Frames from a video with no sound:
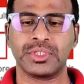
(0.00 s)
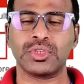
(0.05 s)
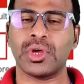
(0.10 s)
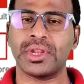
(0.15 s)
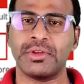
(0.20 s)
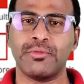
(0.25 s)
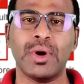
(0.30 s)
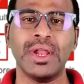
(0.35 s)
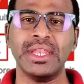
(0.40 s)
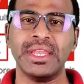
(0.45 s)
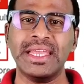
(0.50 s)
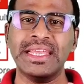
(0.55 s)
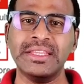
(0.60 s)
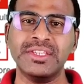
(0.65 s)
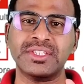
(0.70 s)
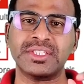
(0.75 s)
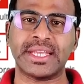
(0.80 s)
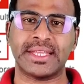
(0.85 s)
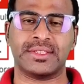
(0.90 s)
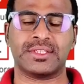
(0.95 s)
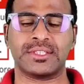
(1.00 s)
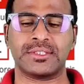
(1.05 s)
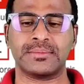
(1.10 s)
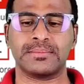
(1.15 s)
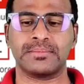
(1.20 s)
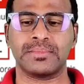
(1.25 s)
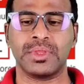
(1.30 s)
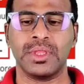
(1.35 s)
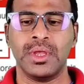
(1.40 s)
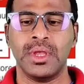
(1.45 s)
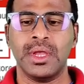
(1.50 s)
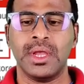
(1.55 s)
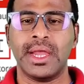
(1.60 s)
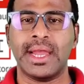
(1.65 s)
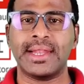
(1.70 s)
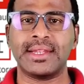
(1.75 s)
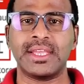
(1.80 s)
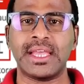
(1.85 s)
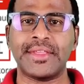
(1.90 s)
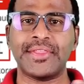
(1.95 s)
instance, and the
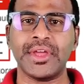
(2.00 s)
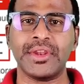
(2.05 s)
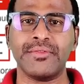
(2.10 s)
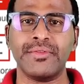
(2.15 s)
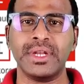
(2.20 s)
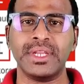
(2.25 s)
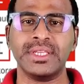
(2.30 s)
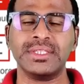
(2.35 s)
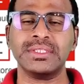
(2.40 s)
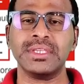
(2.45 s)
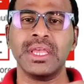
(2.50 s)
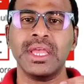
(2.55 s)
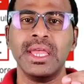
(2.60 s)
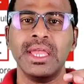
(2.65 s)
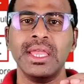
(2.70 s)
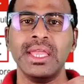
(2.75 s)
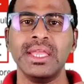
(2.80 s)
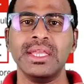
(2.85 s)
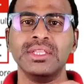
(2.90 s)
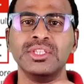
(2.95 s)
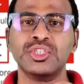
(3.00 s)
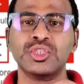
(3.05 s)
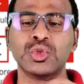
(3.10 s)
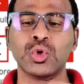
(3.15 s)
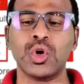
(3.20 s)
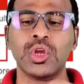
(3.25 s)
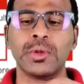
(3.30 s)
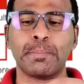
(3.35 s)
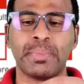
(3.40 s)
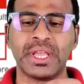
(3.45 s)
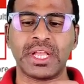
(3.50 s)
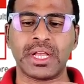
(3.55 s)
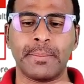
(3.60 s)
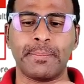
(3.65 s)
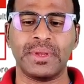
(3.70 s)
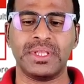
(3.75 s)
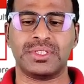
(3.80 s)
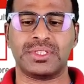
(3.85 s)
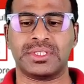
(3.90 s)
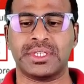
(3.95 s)
other one is in-store pickup
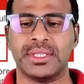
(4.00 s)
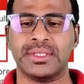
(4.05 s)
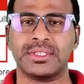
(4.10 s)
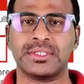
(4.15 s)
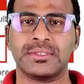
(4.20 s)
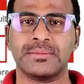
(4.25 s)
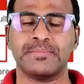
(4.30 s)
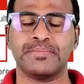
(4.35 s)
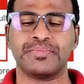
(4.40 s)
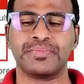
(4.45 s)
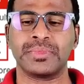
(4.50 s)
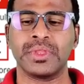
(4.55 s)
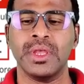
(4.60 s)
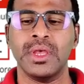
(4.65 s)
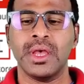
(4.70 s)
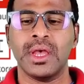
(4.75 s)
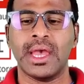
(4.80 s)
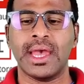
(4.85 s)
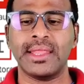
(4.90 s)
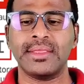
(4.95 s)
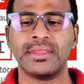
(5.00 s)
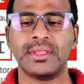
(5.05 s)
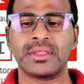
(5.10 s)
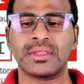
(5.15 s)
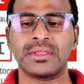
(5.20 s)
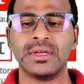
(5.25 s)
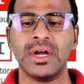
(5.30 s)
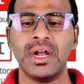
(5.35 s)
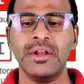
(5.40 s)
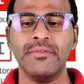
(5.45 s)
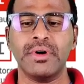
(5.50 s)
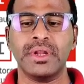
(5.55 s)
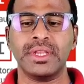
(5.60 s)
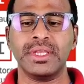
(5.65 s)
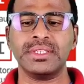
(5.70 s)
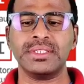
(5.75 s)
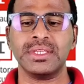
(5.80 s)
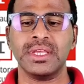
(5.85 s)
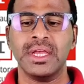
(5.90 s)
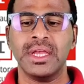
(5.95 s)
instance, and the third one is
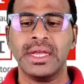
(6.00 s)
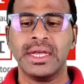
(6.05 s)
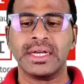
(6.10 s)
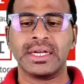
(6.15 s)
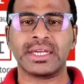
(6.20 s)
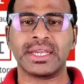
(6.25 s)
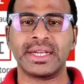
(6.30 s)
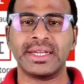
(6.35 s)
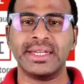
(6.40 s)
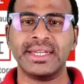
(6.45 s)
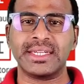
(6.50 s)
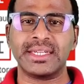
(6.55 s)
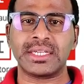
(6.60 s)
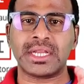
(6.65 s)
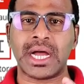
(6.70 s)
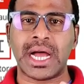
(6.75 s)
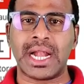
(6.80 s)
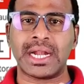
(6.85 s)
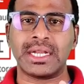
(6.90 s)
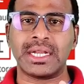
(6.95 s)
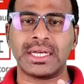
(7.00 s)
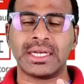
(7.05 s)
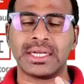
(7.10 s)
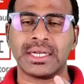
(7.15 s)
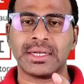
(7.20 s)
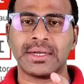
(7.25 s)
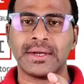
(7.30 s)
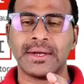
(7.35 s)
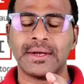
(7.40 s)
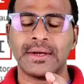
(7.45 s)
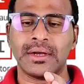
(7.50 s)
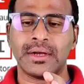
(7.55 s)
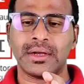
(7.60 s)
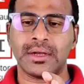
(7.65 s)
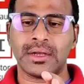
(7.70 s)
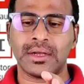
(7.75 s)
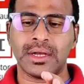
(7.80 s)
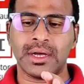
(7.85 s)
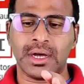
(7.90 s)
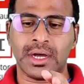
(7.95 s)
credit card
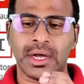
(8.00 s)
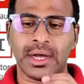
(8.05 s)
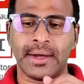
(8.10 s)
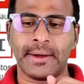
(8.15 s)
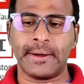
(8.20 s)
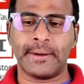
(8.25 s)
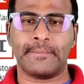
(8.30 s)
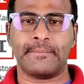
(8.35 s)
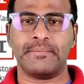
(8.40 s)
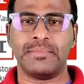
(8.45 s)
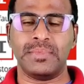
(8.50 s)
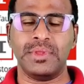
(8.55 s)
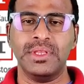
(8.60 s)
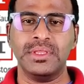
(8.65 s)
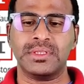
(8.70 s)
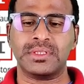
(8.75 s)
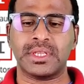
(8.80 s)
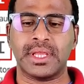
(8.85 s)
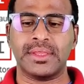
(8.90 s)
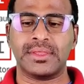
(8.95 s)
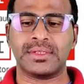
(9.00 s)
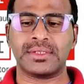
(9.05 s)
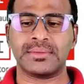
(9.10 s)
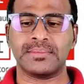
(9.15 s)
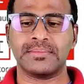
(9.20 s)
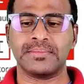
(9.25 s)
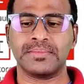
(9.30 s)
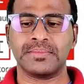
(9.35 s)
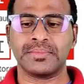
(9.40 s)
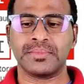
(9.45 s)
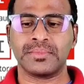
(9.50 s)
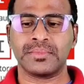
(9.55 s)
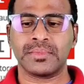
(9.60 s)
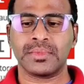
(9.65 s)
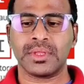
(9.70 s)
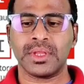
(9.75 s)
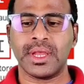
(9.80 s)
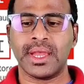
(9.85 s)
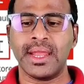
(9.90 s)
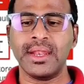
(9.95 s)
instance,
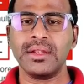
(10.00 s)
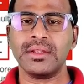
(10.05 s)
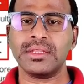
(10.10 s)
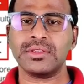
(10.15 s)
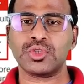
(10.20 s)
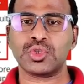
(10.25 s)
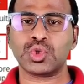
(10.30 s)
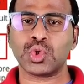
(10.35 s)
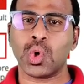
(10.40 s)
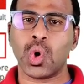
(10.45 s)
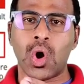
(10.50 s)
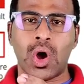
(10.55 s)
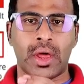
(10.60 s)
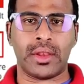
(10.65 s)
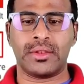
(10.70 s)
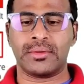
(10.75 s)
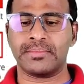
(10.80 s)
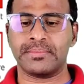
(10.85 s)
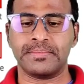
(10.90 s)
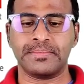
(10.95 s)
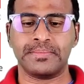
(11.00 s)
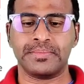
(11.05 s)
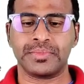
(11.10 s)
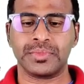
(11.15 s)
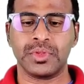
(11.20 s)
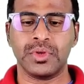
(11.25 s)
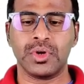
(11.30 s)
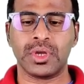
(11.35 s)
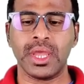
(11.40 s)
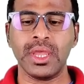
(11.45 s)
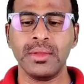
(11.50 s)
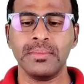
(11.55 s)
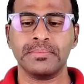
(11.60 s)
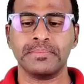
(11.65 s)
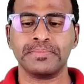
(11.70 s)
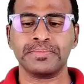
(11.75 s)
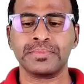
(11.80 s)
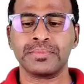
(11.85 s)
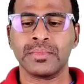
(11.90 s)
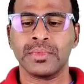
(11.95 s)
and so on. Okay,
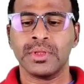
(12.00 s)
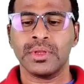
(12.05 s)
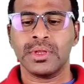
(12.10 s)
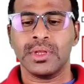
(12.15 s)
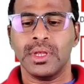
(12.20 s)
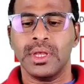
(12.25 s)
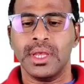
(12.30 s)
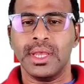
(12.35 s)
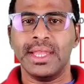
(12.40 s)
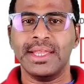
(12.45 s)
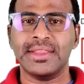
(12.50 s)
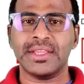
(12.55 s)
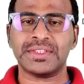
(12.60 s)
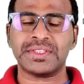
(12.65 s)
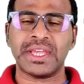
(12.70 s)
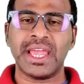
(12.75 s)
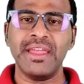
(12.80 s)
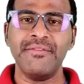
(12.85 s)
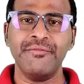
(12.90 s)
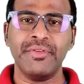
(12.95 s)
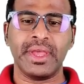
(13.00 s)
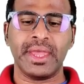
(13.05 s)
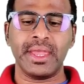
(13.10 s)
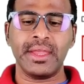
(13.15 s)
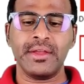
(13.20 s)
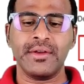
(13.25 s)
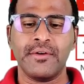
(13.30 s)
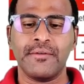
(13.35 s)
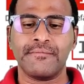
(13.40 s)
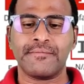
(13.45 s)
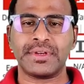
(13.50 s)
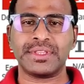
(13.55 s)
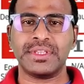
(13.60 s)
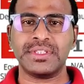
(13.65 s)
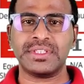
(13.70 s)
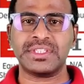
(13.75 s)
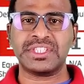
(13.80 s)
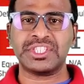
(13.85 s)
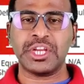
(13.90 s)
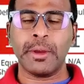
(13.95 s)
in the same way for the
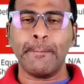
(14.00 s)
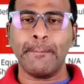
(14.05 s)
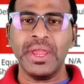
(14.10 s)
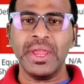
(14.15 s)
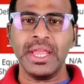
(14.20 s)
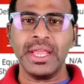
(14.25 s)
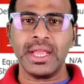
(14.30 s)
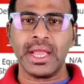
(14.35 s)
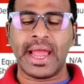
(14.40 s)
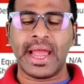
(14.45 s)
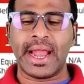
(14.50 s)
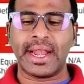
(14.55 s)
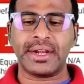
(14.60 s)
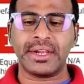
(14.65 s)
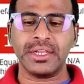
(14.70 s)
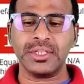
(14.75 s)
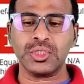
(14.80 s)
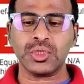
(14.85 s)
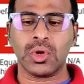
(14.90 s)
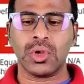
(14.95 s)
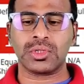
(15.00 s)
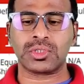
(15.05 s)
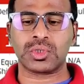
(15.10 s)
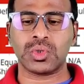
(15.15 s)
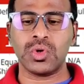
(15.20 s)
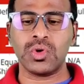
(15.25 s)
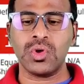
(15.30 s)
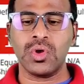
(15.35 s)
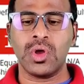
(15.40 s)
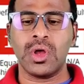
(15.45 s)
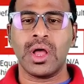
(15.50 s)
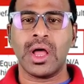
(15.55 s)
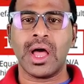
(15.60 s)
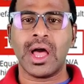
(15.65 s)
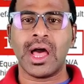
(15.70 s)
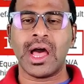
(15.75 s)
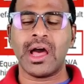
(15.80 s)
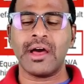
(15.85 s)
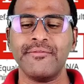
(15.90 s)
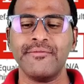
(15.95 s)
shipping address also I
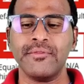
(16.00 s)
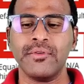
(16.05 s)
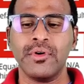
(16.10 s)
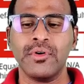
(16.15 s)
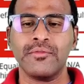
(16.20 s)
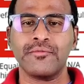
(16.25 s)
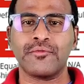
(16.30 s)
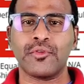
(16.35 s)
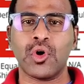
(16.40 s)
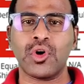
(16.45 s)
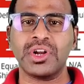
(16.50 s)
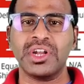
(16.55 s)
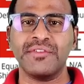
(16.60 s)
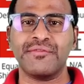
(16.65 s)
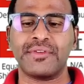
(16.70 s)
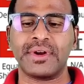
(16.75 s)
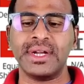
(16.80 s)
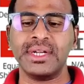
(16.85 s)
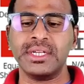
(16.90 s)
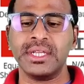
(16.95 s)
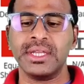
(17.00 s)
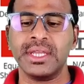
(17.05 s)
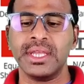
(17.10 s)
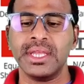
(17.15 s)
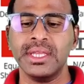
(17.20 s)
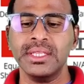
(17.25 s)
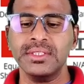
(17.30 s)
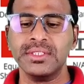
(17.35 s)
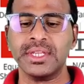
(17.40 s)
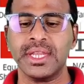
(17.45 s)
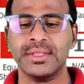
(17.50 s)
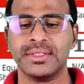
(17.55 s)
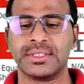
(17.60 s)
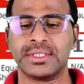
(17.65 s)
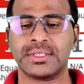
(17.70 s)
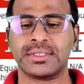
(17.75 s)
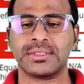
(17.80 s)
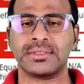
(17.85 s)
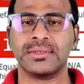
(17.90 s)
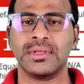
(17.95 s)
have 4 different instances.
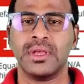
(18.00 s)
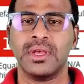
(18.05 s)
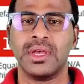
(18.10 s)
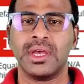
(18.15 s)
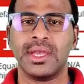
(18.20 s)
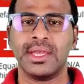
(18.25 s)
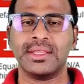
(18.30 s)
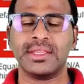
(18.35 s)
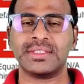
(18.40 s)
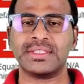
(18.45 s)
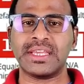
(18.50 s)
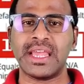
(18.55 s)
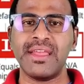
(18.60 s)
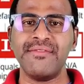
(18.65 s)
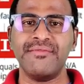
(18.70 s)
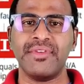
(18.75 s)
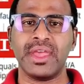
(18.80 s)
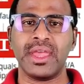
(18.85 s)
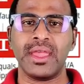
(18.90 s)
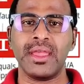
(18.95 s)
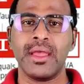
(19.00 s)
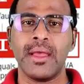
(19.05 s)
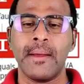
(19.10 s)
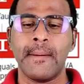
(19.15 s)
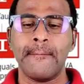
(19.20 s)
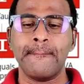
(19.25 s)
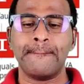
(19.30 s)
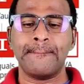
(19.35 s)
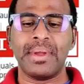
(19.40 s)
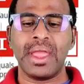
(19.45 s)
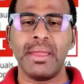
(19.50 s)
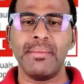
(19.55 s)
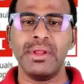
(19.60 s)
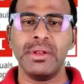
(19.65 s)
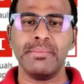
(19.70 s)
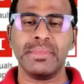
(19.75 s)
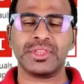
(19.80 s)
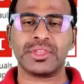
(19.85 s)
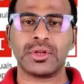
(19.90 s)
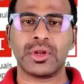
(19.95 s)
In the same way, payment
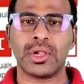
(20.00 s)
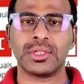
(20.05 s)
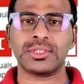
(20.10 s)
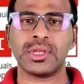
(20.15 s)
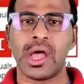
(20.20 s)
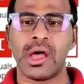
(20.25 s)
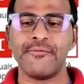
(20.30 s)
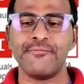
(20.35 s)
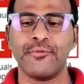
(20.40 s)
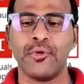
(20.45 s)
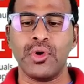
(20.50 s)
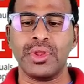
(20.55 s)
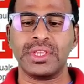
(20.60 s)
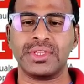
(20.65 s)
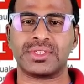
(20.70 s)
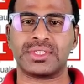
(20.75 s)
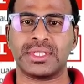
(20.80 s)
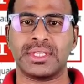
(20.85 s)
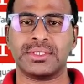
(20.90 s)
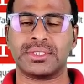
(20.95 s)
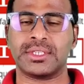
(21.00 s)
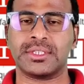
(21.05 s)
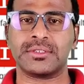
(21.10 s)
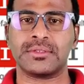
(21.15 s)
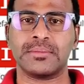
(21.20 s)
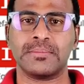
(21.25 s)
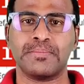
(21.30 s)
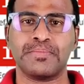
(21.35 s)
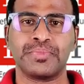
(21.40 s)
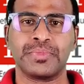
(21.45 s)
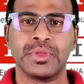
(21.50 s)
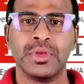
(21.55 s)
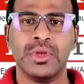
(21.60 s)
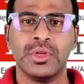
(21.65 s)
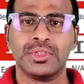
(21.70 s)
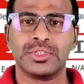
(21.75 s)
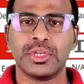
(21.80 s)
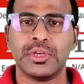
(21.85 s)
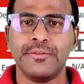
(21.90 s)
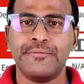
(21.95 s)
method also I have 4 instances. So
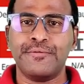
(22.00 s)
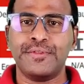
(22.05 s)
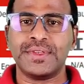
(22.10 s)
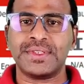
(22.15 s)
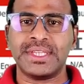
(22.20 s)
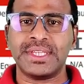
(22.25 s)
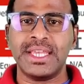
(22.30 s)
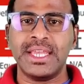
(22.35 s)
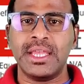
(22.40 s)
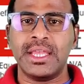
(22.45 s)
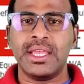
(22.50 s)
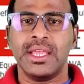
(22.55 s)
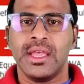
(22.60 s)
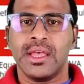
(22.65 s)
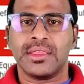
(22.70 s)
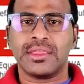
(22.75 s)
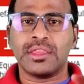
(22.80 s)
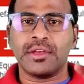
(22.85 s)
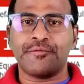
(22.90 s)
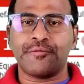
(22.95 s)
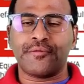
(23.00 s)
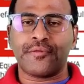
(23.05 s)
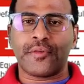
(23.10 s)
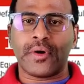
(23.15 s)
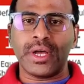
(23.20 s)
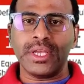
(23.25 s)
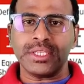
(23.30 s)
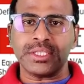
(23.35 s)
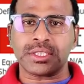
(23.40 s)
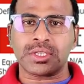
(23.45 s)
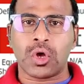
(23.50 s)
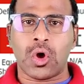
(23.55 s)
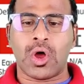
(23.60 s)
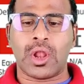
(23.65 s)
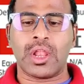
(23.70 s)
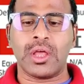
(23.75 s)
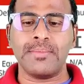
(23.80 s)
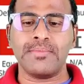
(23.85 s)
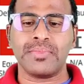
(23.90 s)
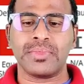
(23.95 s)
if you see, the first
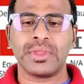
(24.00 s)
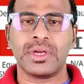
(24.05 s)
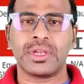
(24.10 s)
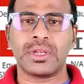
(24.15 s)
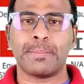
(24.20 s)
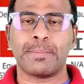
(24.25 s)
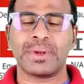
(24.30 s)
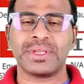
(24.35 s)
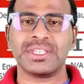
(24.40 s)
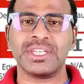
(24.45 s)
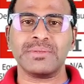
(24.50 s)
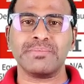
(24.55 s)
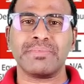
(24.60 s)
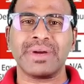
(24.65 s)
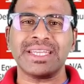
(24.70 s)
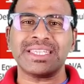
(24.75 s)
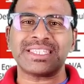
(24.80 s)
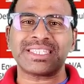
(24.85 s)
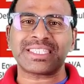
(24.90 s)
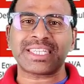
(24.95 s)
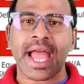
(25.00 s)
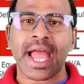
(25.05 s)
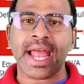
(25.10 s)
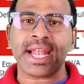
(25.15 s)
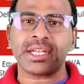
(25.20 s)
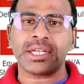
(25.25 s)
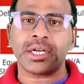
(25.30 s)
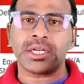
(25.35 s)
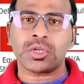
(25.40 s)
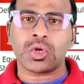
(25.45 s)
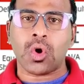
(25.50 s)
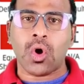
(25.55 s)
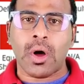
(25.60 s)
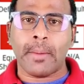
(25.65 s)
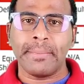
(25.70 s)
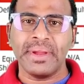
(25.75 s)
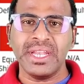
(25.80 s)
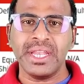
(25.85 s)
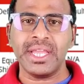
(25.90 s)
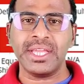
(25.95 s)
column represents my standard
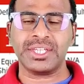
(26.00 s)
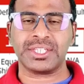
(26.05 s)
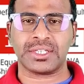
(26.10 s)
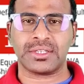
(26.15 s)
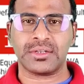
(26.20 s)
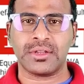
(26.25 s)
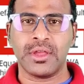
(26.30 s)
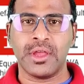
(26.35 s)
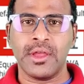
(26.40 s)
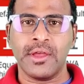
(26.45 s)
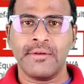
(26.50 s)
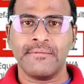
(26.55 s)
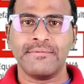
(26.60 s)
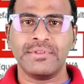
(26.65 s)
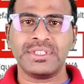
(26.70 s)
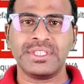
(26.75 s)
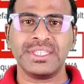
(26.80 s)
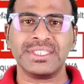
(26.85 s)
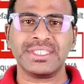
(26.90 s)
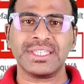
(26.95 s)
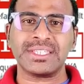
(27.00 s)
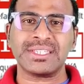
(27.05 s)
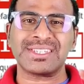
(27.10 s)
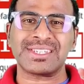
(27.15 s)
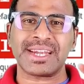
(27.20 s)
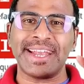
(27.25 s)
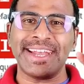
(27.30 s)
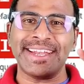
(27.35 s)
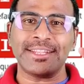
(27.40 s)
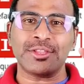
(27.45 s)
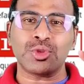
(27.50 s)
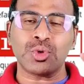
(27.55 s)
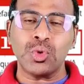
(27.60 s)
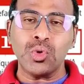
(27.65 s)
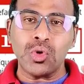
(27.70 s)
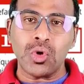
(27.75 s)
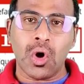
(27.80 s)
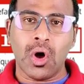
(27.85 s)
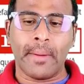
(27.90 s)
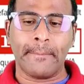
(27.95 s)
combination, which is a straight through
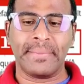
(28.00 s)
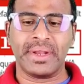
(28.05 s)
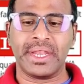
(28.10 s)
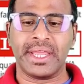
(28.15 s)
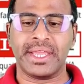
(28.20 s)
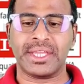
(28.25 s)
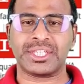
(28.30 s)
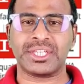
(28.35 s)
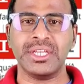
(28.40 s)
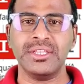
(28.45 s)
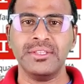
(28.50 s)
combination,